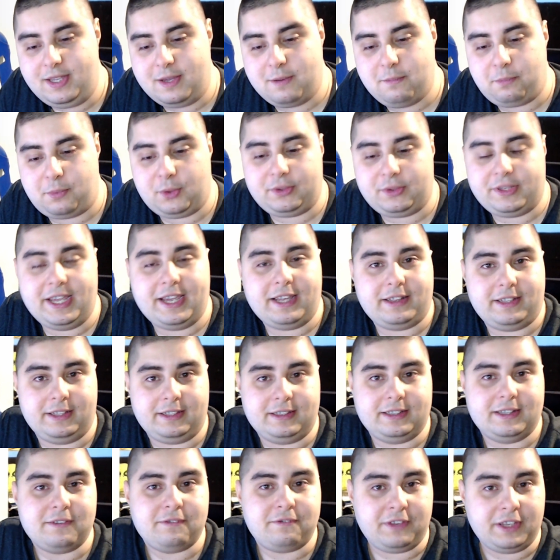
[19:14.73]

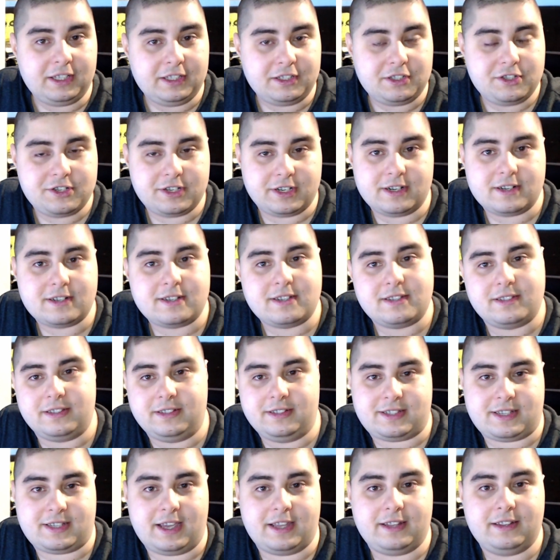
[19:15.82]
protecting the villagers
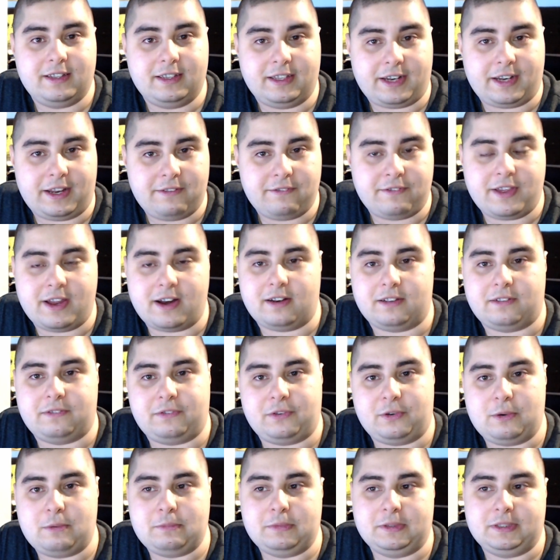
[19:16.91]
inside the graveyard
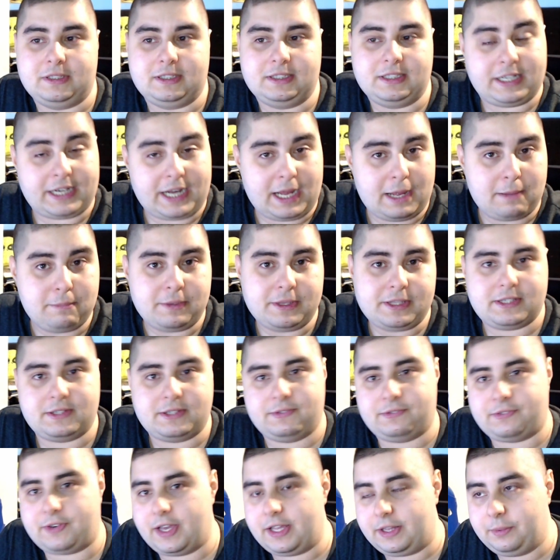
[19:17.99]
from the rabbits,
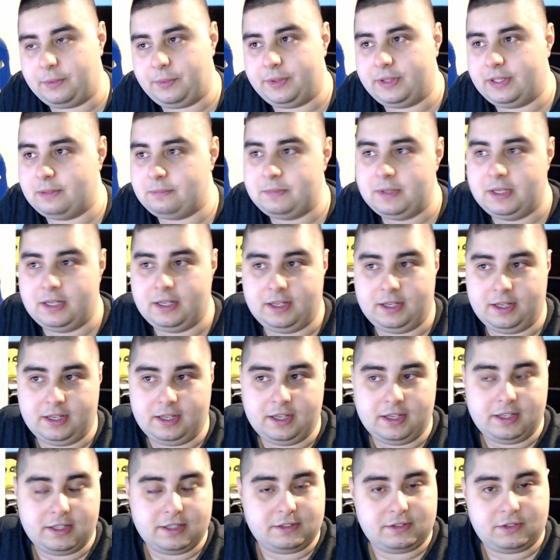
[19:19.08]
fighting with them.
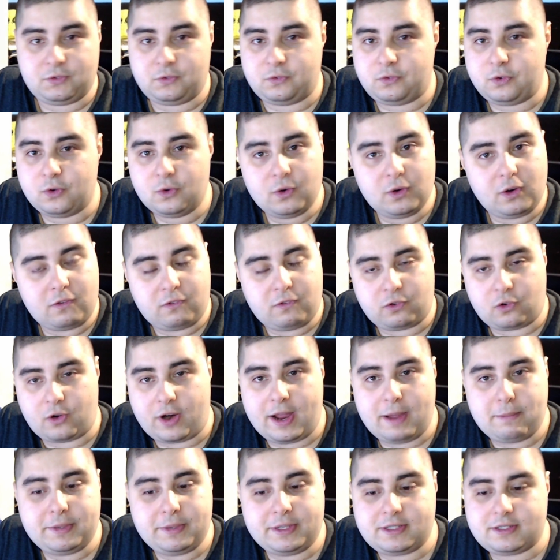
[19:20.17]
It's full of
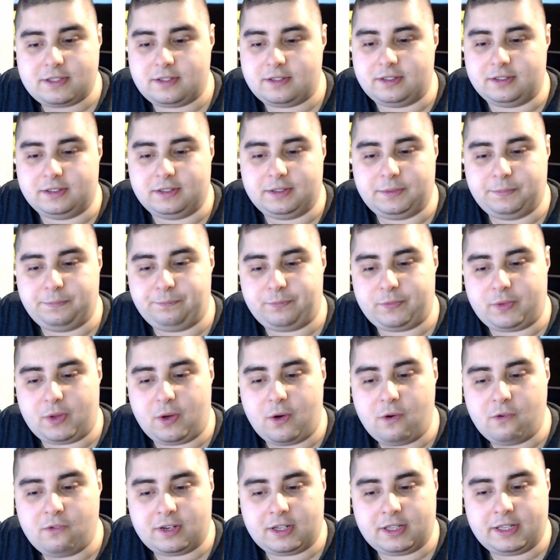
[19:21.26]
rabbits
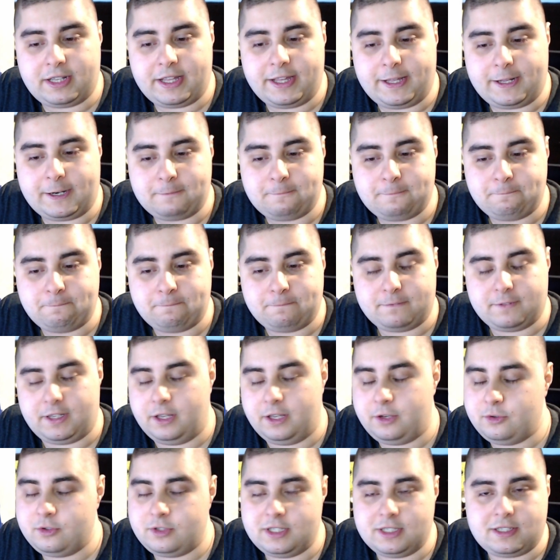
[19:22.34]
over there,
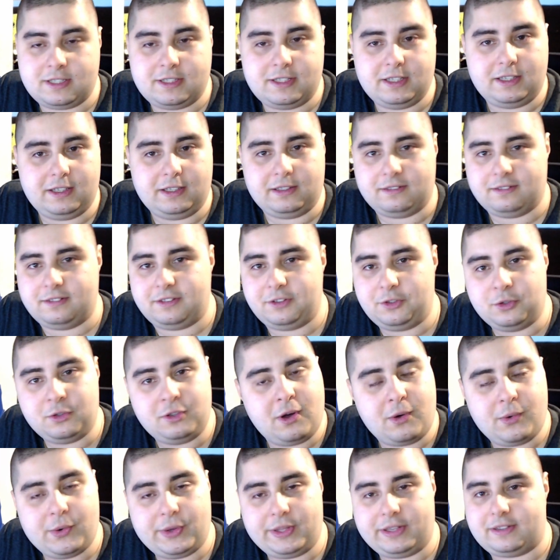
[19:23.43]
and you just see, you
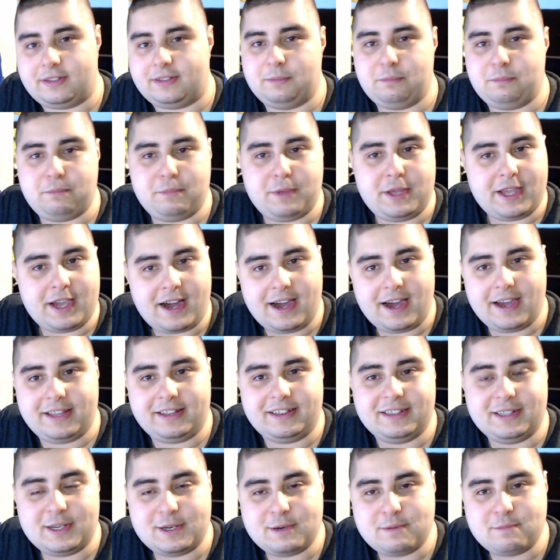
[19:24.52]
know it,
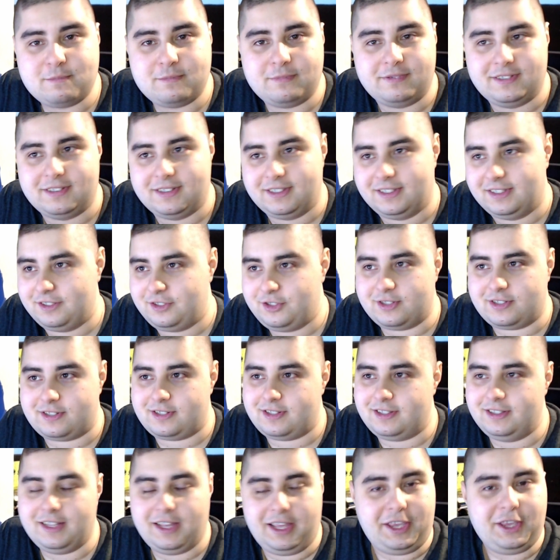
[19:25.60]
behind them,
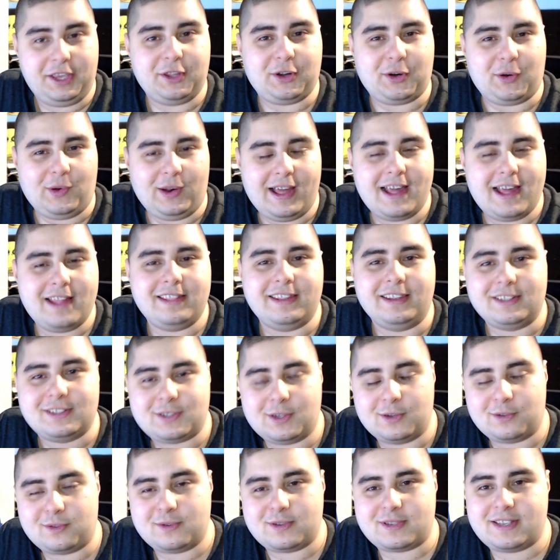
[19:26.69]
just the hero landing,
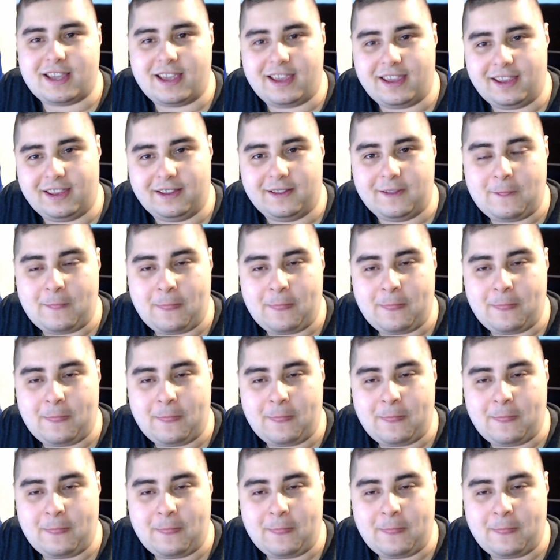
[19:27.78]
so to say,